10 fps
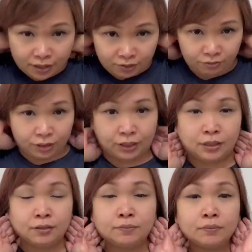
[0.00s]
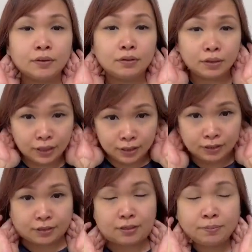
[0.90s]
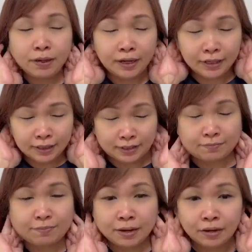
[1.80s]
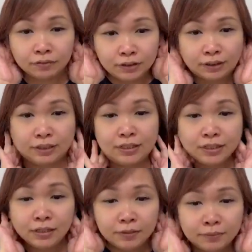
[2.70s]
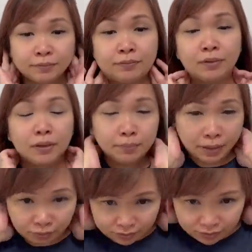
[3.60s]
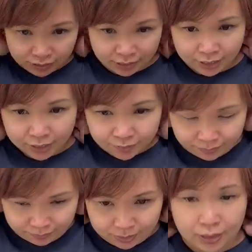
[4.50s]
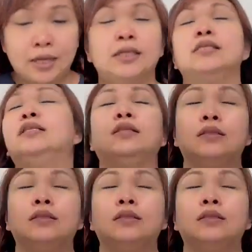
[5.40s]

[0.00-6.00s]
migraine, okay, apply the back of the ear, back of the neck, and